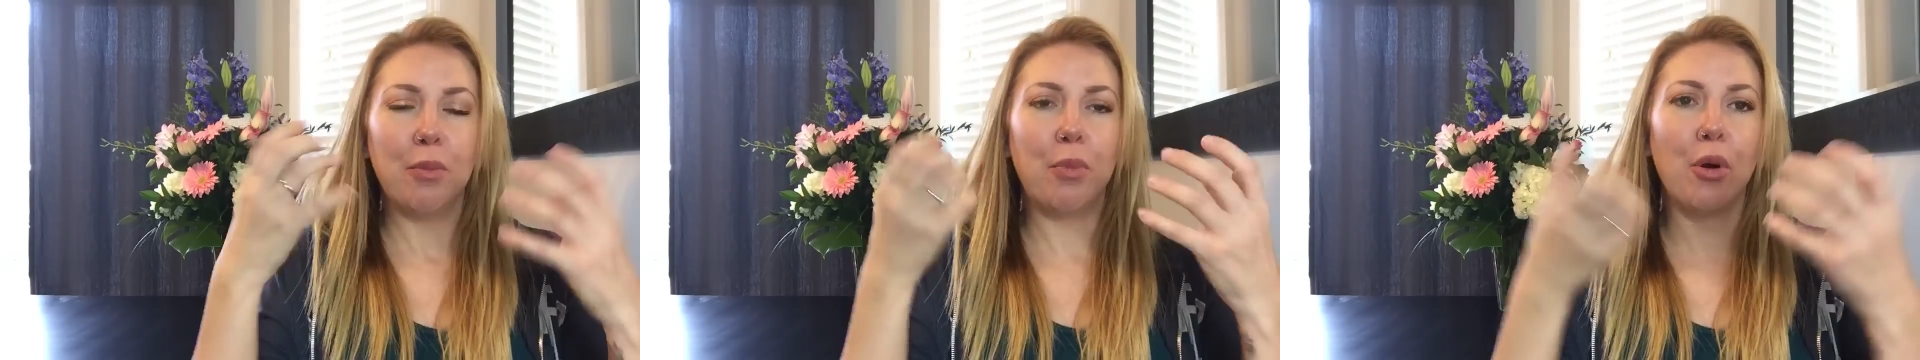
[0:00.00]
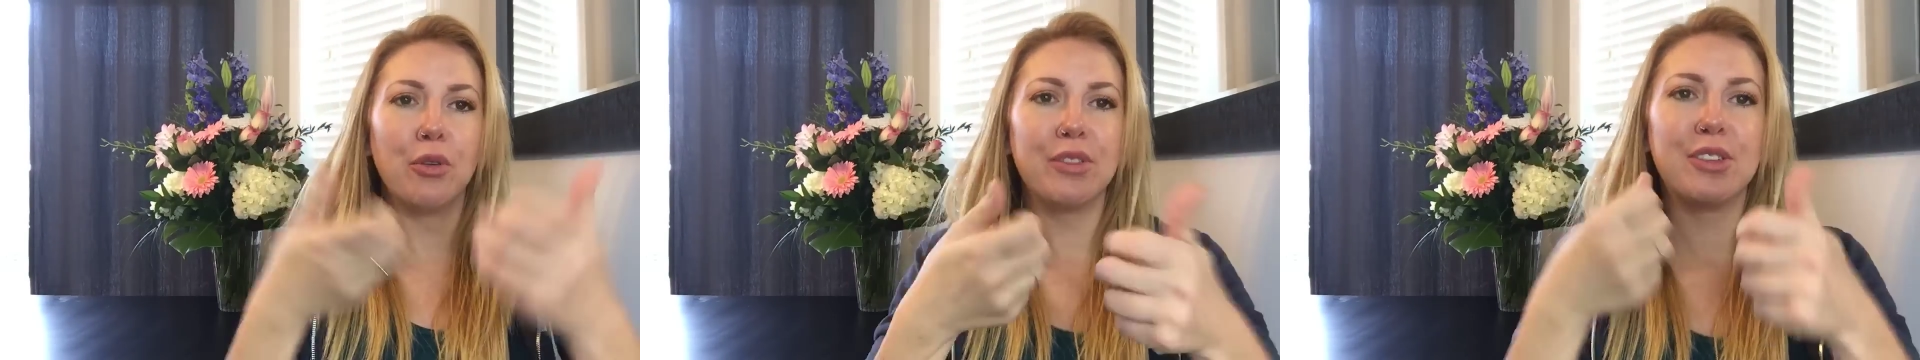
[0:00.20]

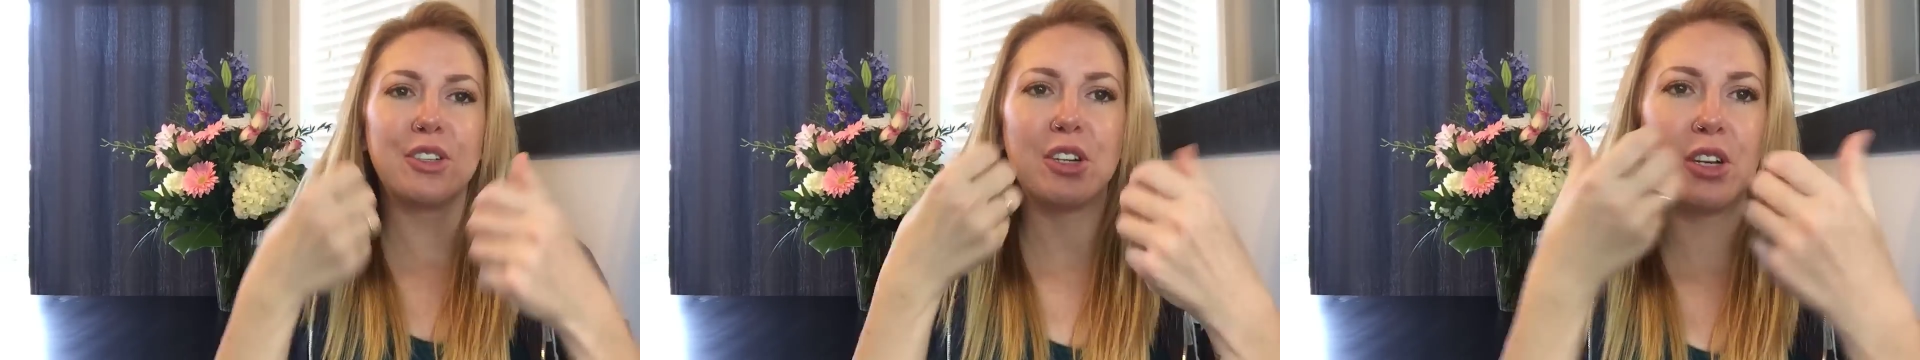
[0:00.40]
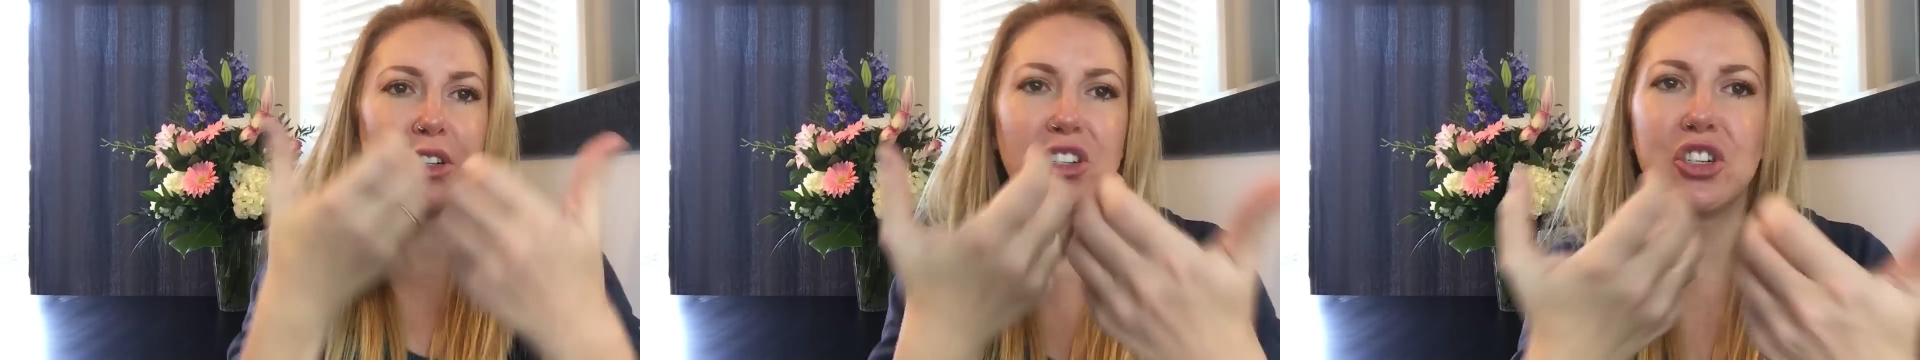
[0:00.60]

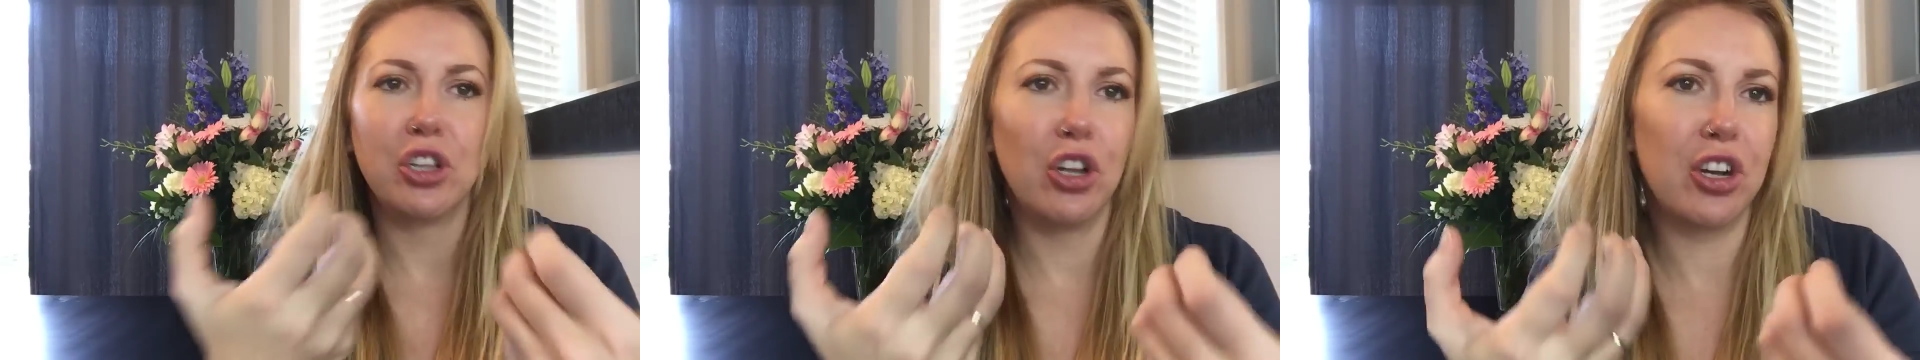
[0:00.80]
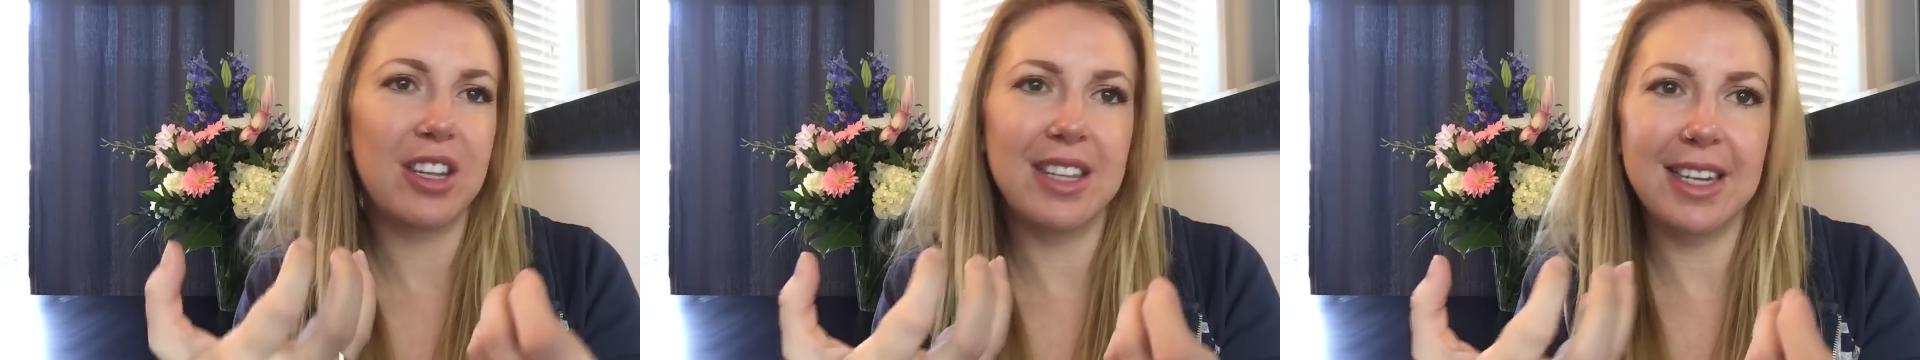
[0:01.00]
Both
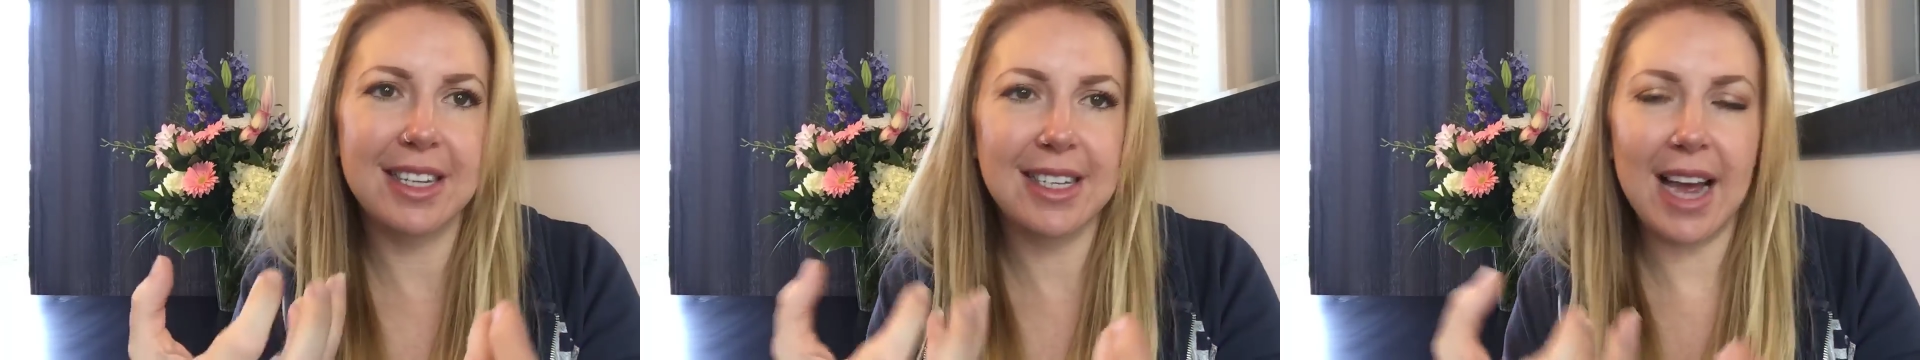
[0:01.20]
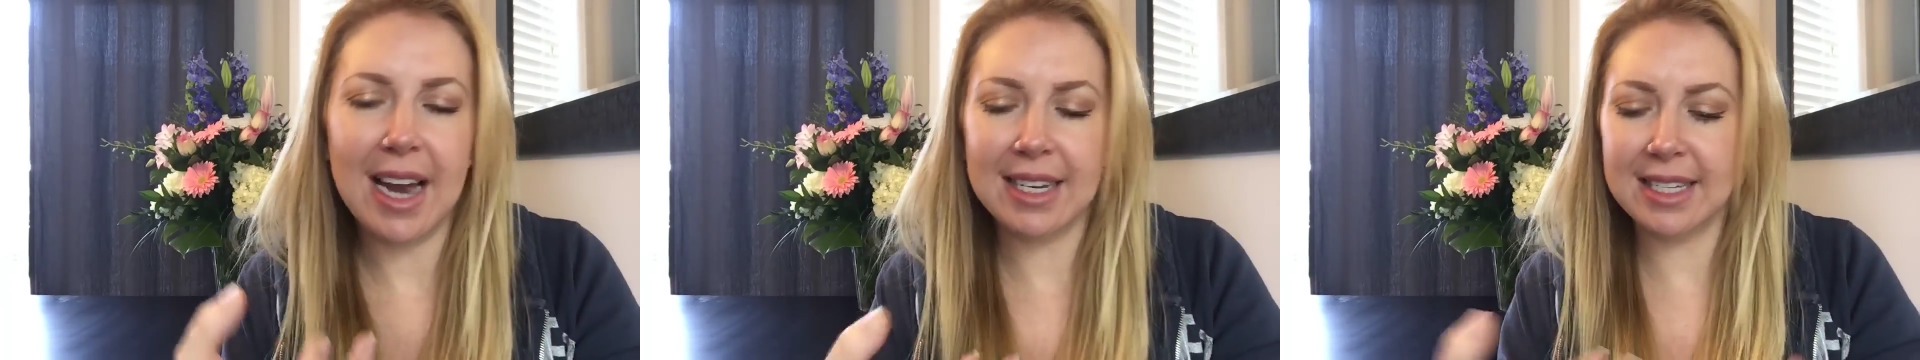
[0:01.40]
look the
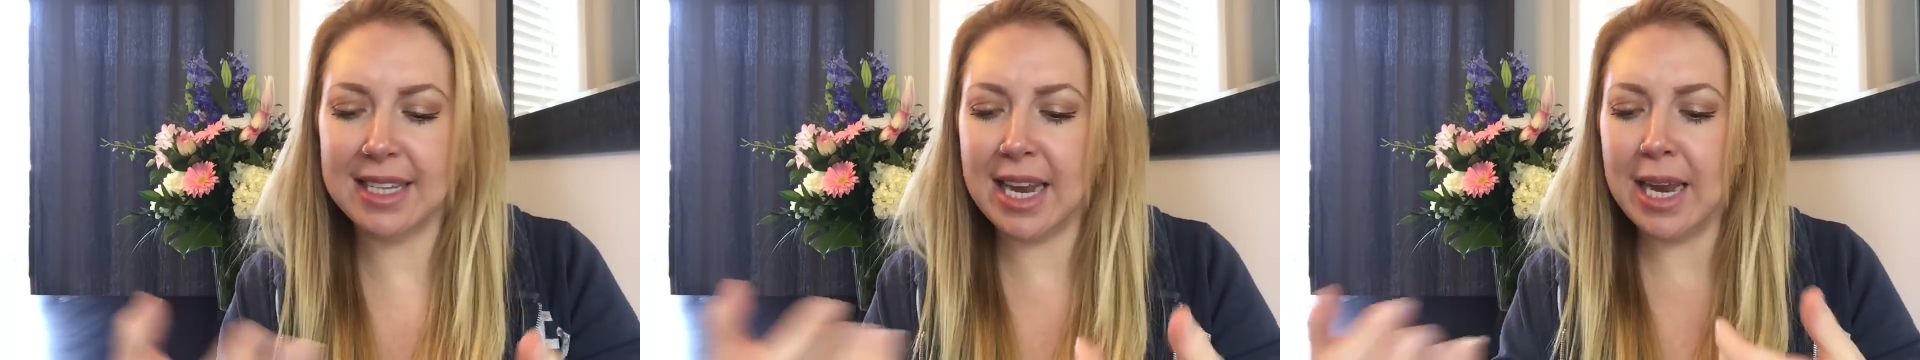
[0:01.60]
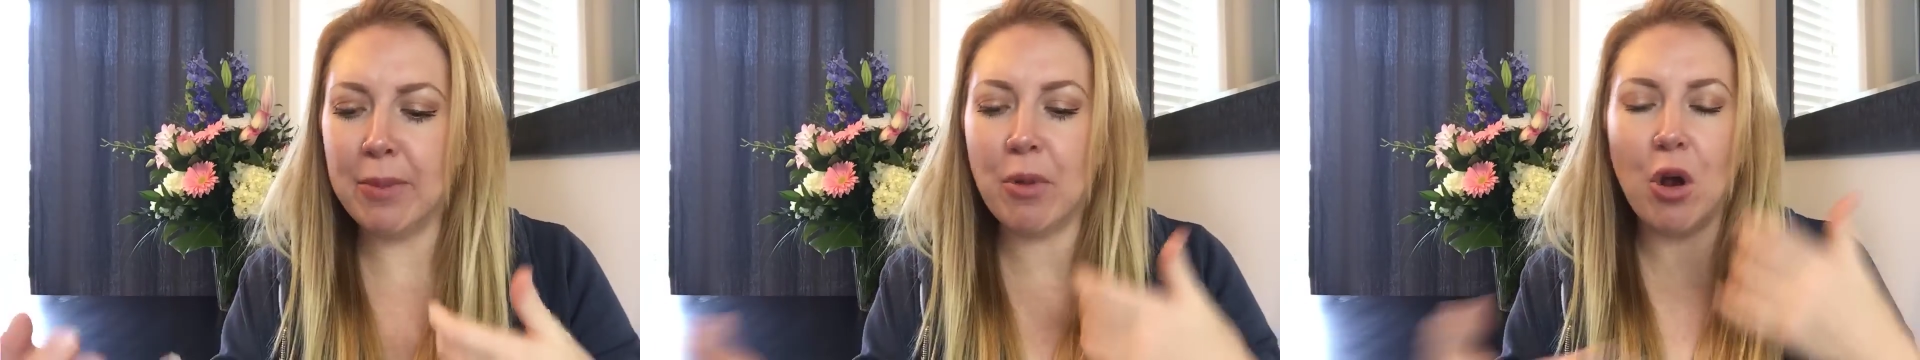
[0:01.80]
exact
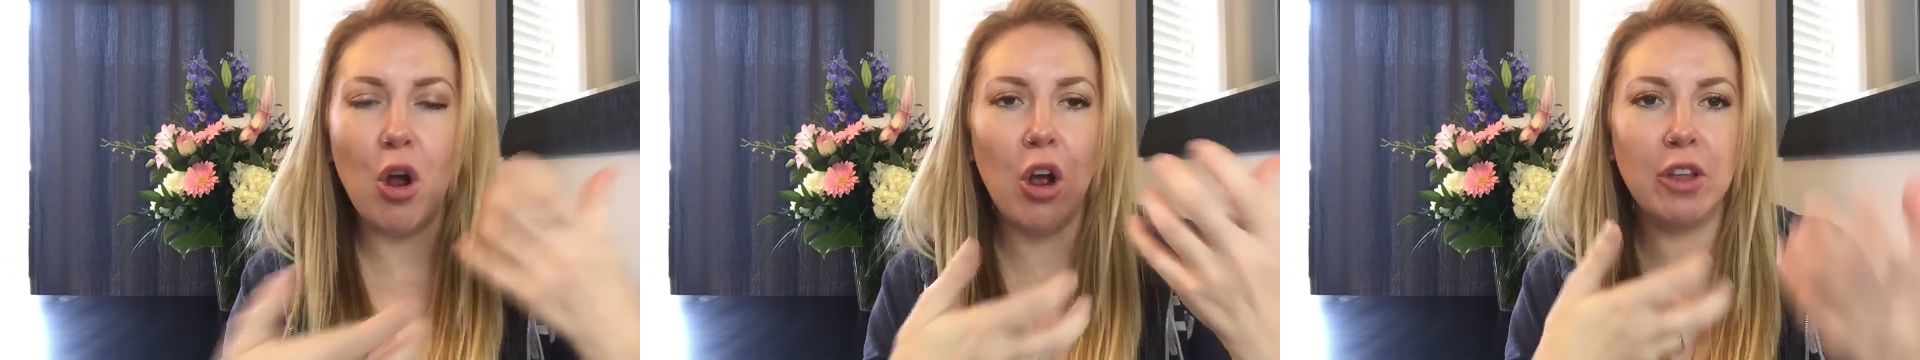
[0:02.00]
same.